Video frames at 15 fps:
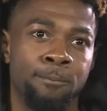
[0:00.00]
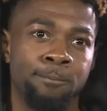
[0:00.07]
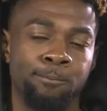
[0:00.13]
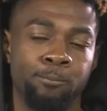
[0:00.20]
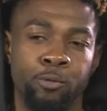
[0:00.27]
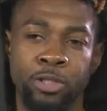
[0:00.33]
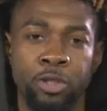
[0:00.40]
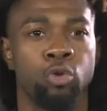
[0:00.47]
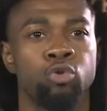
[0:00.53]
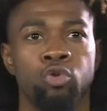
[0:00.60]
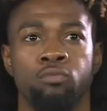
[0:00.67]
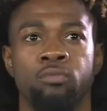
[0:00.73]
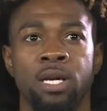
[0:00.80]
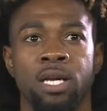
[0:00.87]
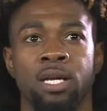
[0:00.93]
With social
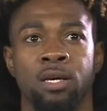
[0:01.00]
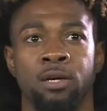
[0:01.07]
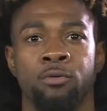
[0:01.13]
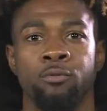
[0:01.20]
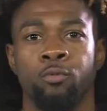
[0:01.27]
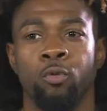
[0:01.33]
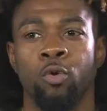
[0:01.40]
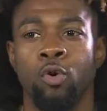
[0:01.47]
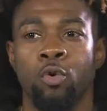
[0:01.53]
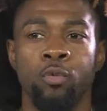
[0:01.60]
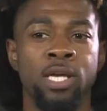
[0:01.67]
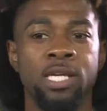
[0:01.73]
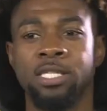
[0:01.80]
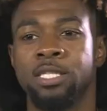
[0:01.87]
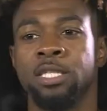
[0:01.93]
media, we
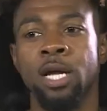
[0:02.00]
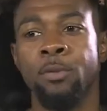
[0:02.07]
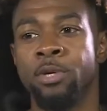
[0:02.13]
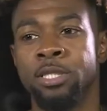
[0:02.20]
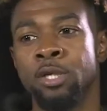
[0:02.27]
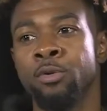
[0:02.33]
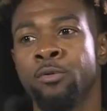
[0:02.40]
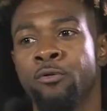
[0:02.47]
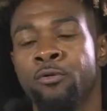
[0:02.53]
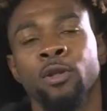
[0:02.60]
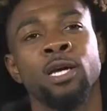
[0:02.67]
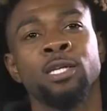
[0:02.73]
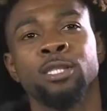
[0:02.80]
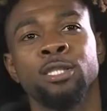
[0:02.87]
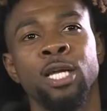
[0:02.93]
as celebrities, I don't even feel like
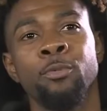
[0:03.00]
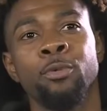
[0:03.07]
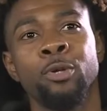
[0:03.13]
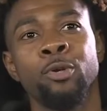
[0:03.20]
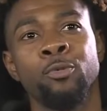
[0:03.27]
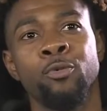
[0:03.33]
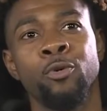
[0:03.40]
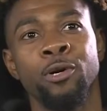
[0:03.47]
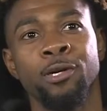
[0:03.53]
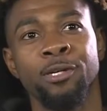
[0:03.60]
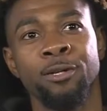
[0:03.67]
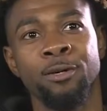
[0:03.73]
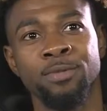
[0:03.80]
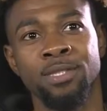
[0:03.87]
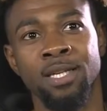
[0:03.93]
a celebrity no more. You know what
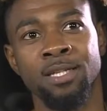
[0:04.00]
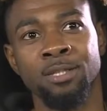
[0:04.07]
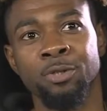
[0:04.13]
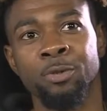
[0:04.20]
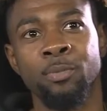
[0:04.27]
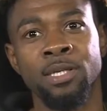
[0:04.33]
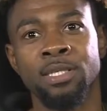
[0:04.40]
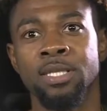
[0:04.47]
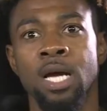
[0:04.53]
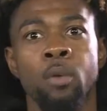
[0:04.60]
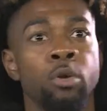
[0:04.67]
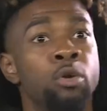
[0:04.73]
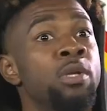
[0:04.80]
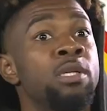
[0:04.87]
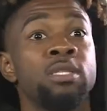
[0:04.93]
I'm saying? There used to be a time when
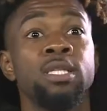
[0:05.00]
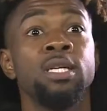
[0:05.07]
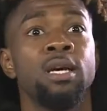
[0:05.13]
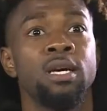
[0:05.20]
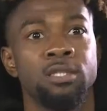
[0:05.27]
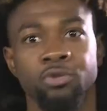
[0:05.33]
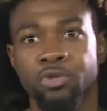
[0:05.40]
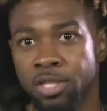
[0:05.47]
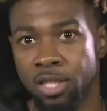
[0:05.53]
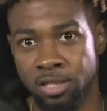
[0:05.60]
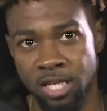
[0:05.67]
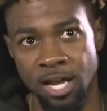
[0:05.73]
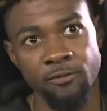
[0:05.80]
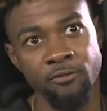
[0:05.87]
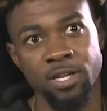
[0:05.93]
you didn't see us. You see us
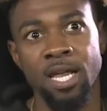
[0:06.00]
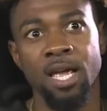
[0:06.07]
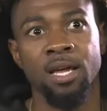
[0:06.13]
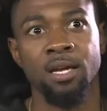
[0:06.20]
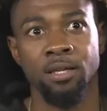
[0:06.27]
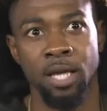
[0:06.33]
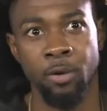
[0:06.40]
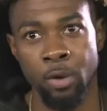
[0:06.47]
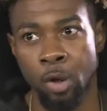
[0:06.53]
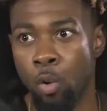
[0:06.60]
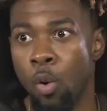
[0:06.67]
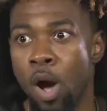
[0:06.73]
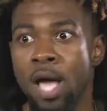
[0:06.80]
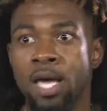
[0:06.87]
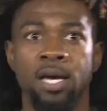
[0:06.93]
every day. They
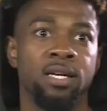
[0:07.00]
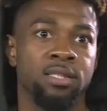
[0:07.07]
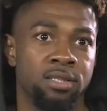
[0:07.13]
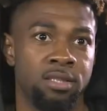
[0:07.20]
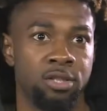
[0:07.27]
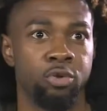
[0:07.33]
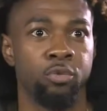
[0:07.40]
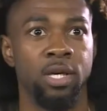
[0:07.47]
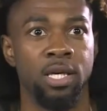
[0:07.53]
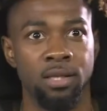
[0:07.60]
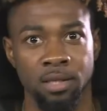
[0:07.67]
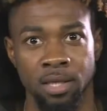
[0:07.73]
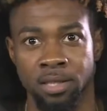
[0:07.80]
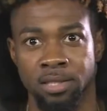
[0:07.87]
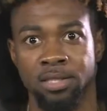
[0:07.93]
require us to tweet
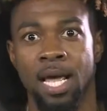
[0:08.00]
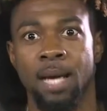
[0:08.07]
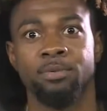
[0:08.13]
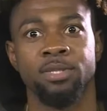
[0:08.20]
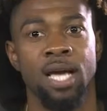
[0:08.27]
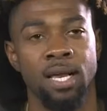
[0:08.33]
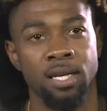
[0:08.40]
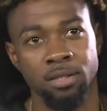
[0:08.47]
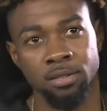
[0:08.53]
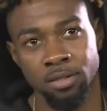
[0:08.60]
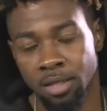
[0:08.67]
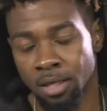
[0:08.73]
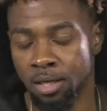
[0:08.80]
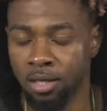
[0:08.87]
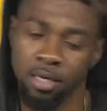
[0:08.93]
and Snapchat and
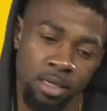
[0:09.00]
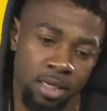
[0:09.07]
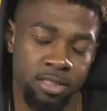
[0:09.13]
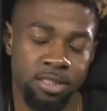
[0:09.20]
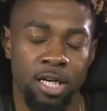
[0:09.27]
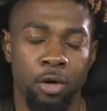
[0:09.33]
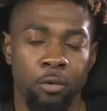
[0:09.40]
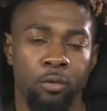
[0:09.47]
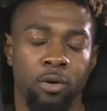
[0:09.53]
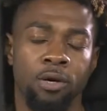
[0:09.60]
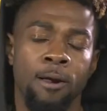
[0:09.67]
etc.